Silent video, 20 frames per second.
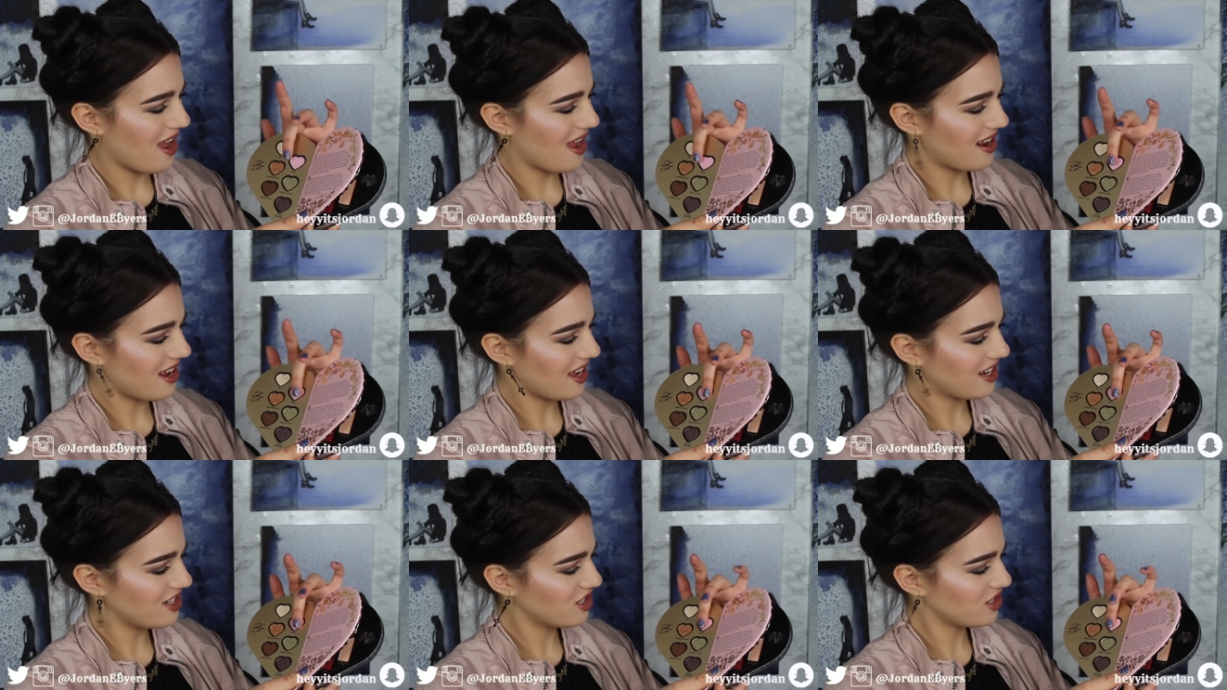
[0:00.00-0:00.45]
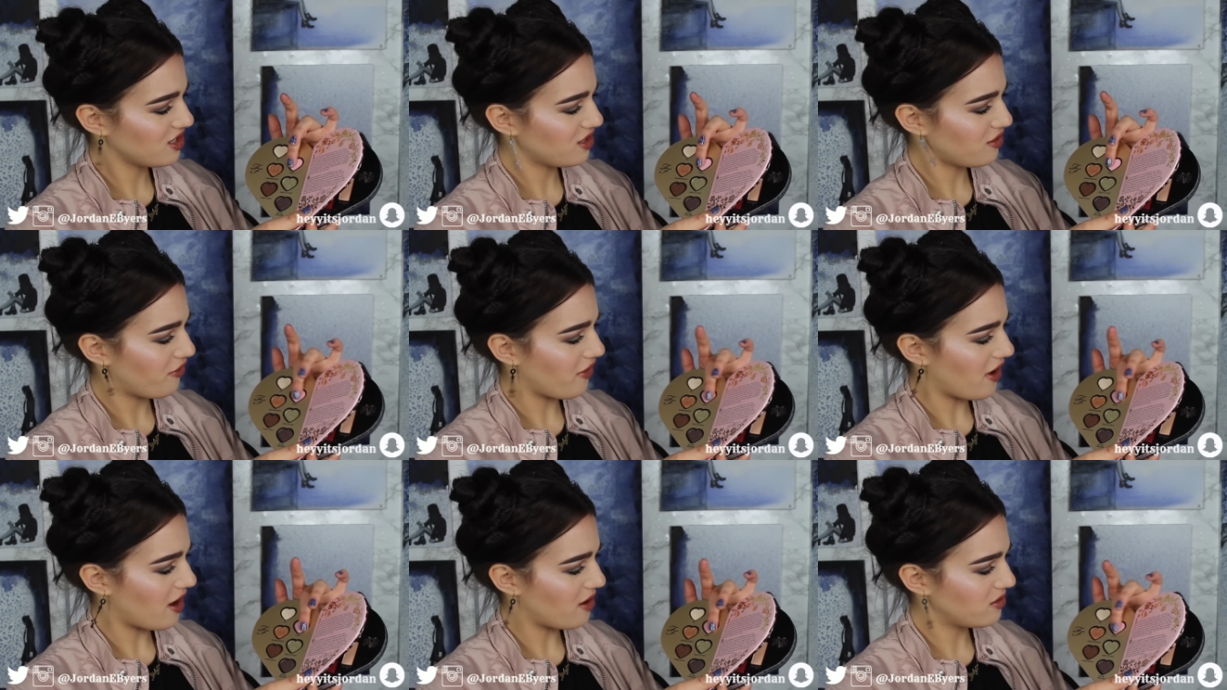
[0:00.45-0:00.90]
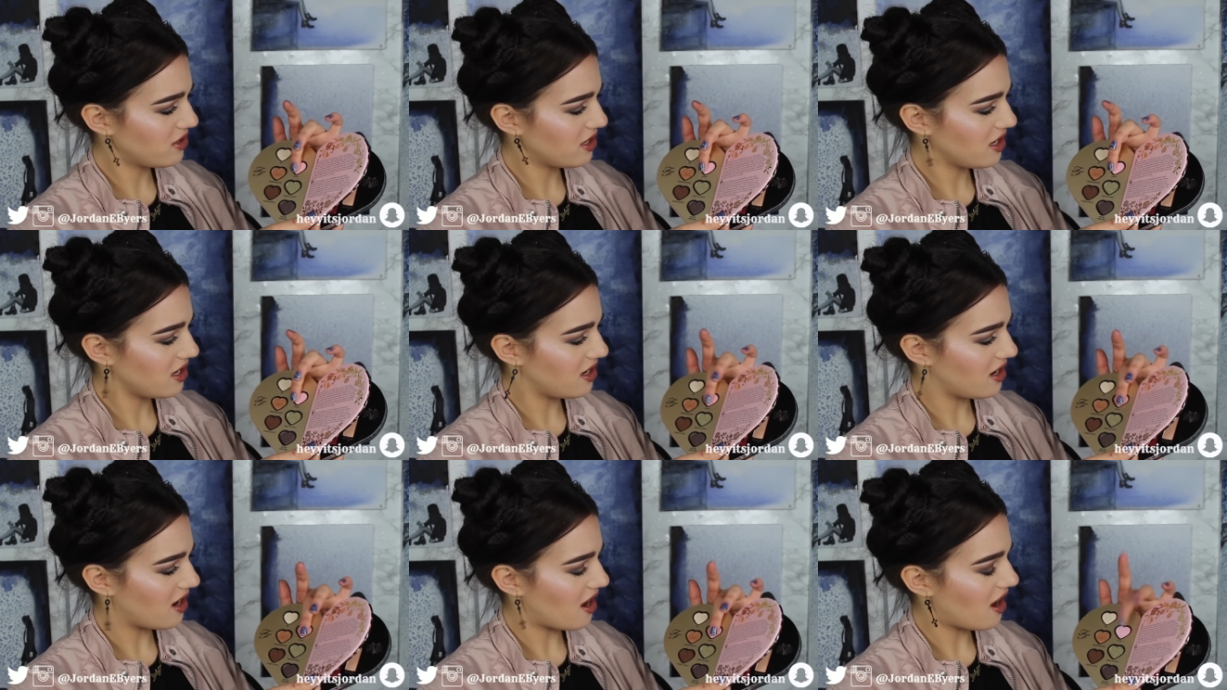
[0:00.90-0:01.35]
And I just found
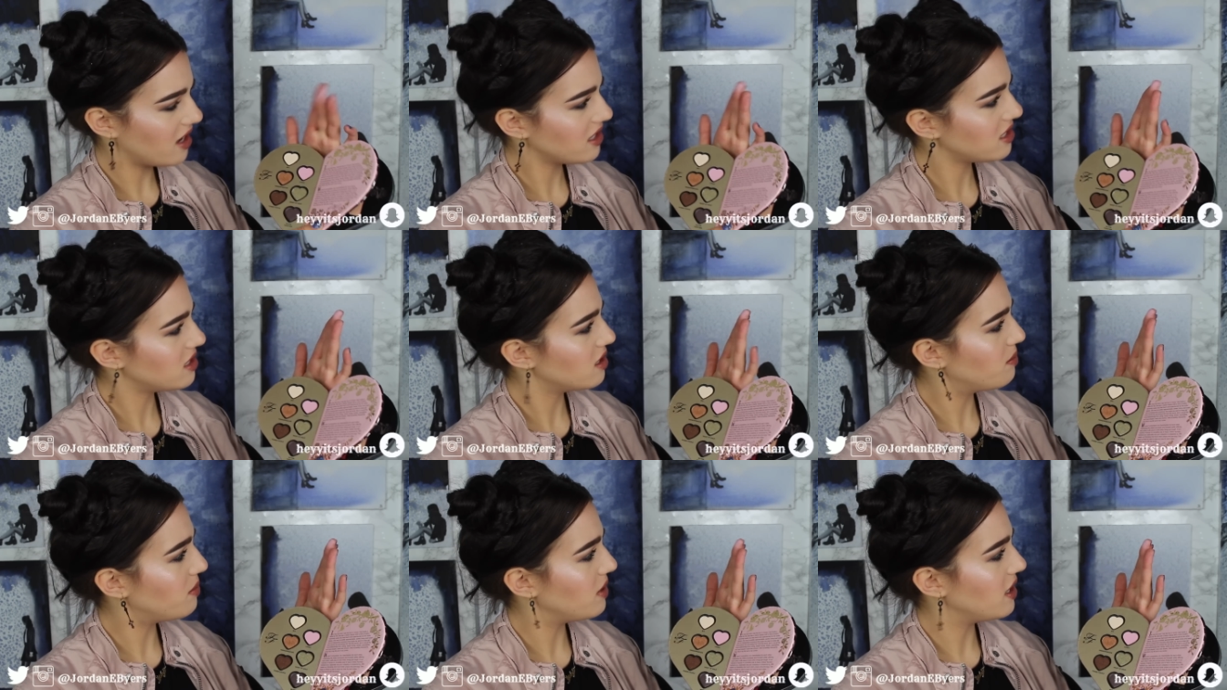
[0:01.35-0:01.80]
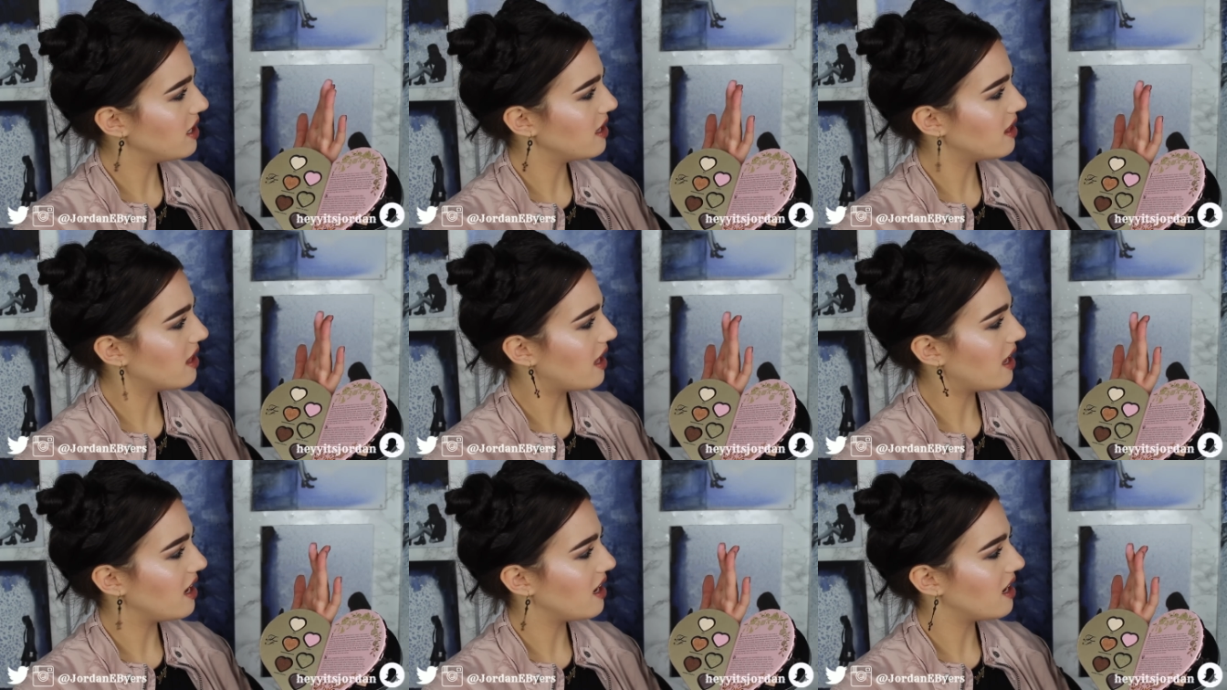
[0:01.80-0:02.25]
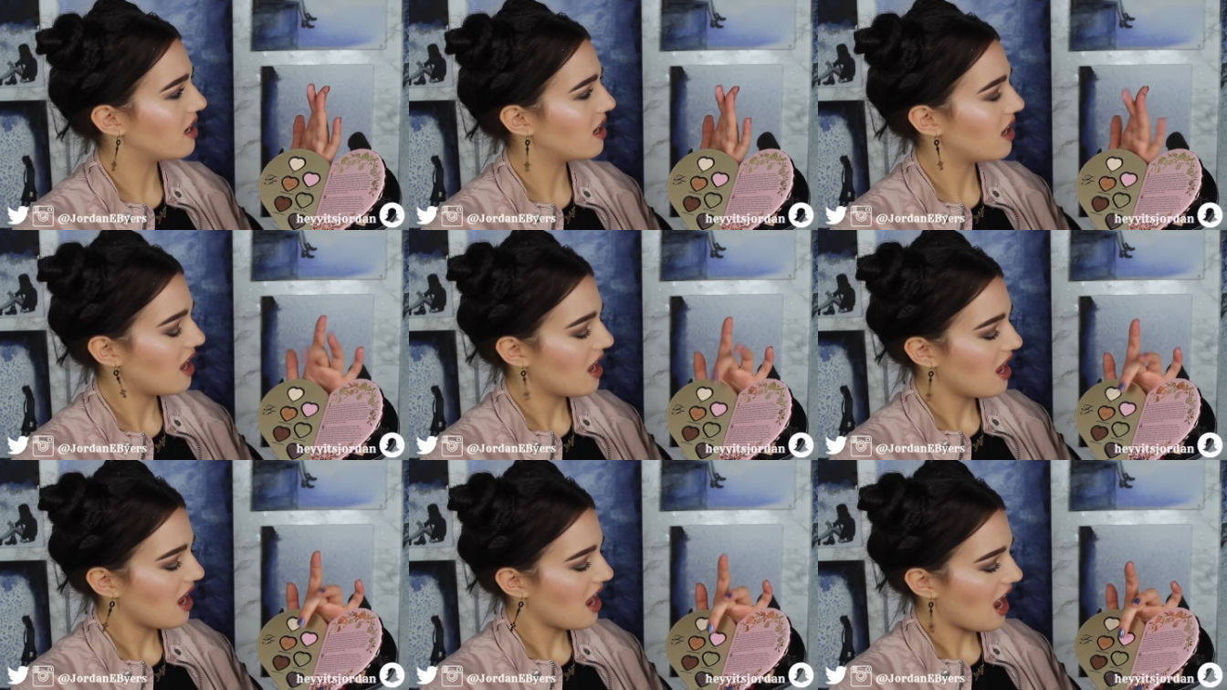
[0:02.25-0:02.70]
it not to be like,
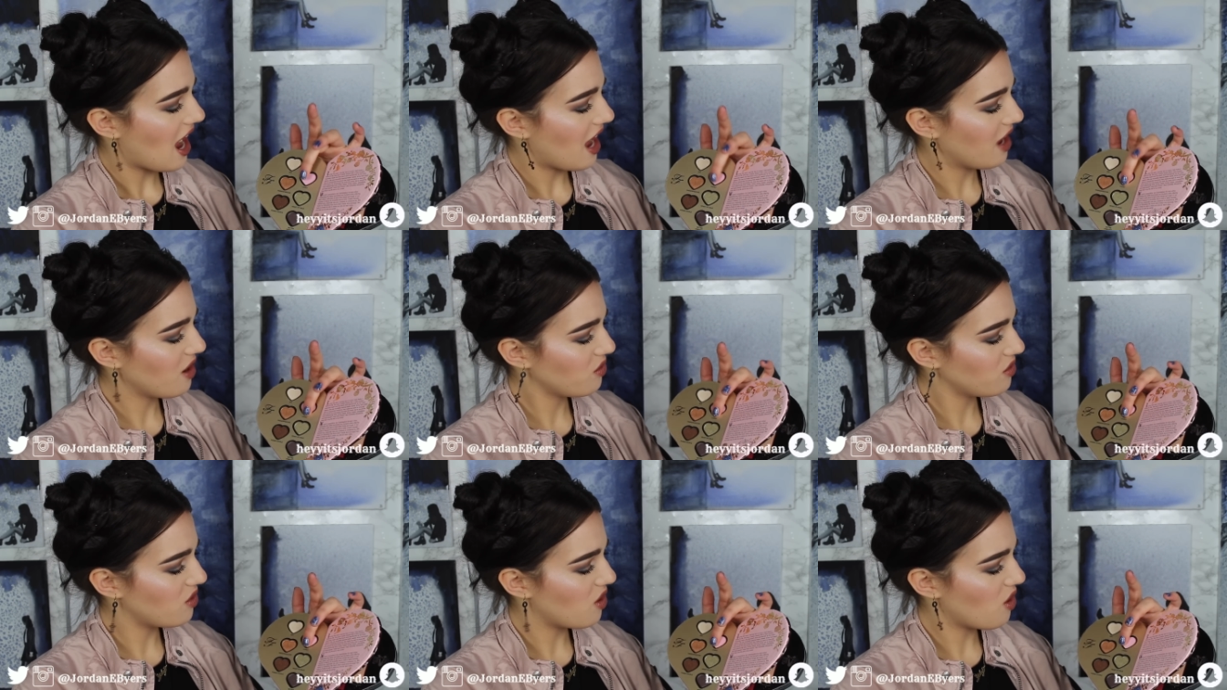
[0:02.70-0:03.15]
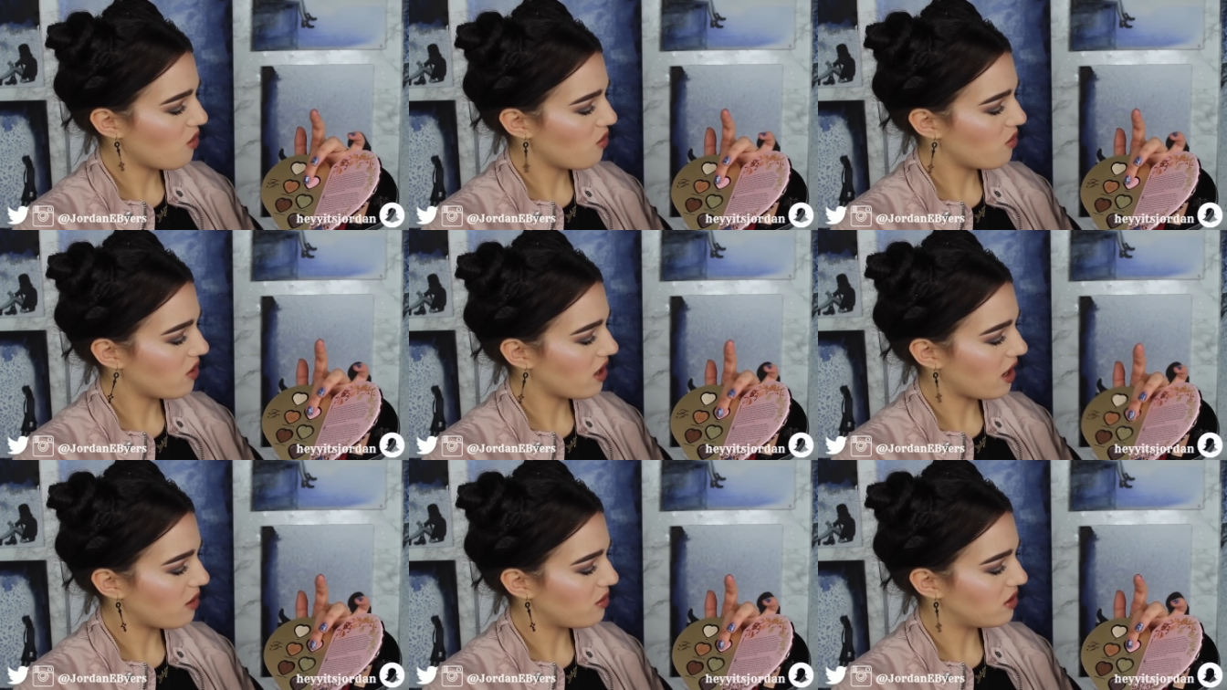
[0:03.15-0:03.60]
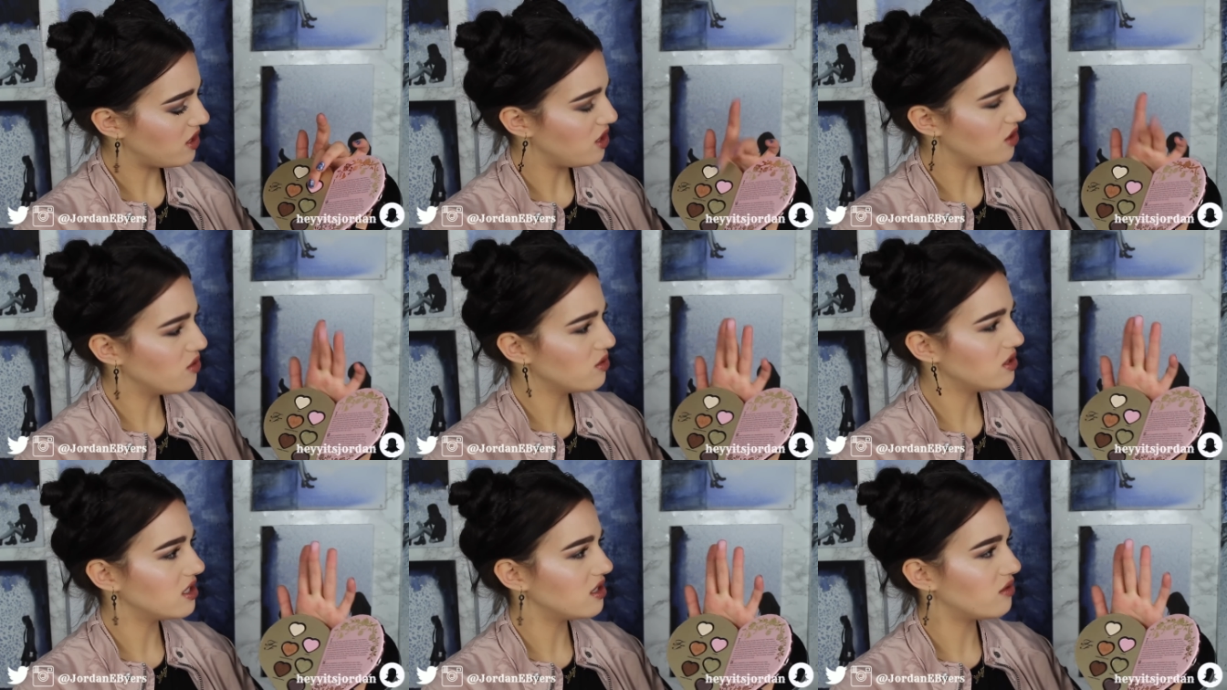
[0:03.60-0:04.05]
I don't know what I would
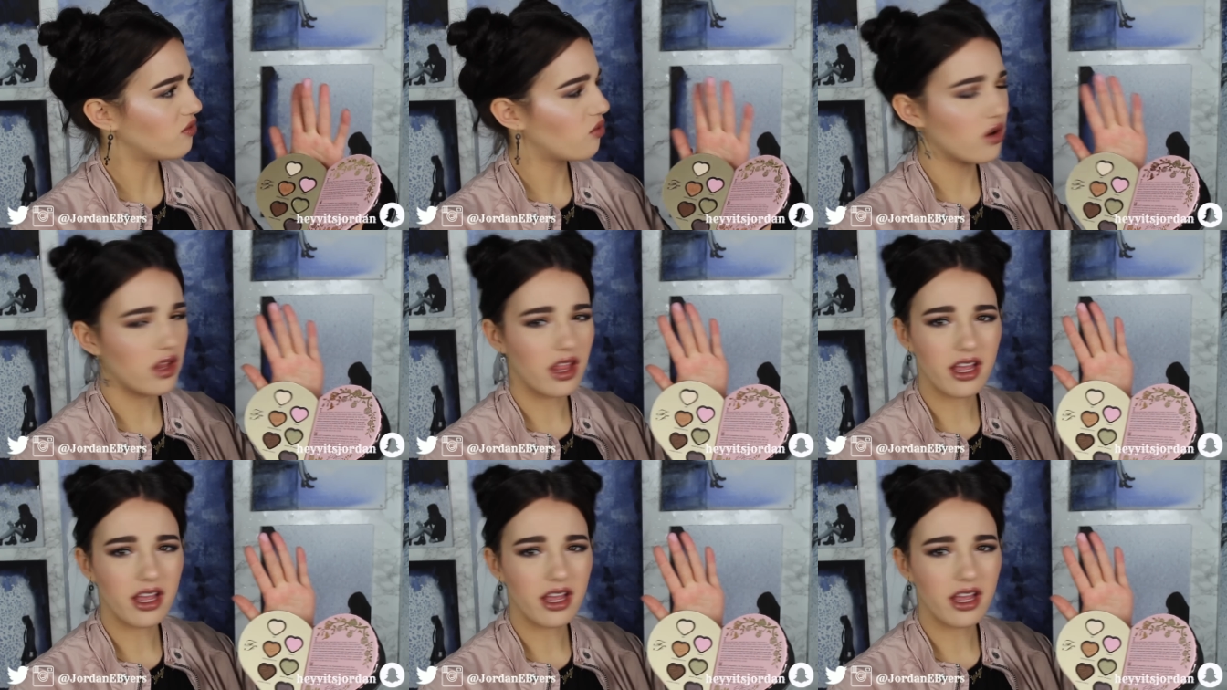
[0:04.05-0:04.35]
use this for.